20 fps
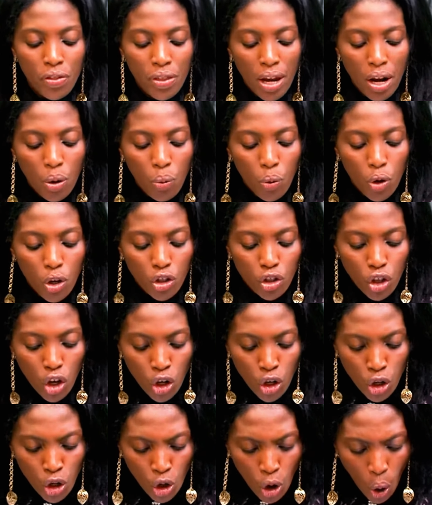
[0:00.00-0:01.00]
there was
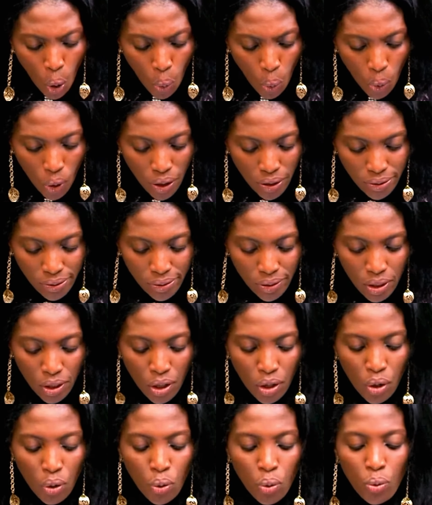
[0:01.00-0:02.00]
no one
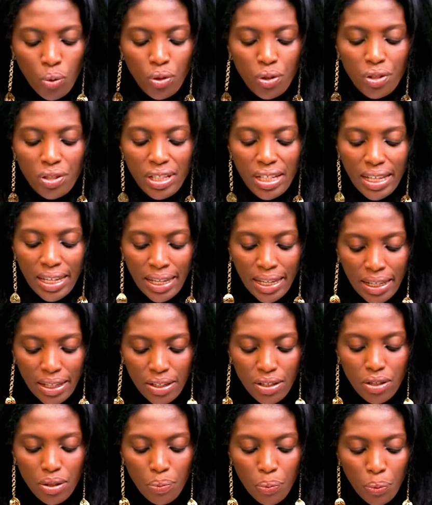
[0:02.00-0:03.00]
who could
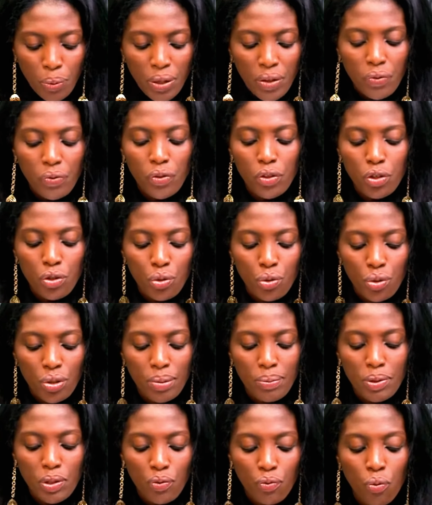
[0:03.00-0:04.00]
interpret the
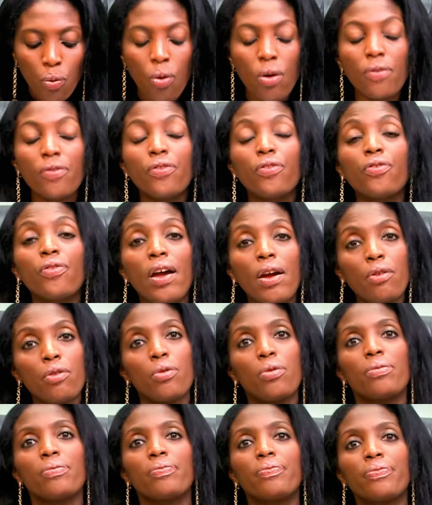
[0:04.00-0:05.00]
dreams for Pharaoh.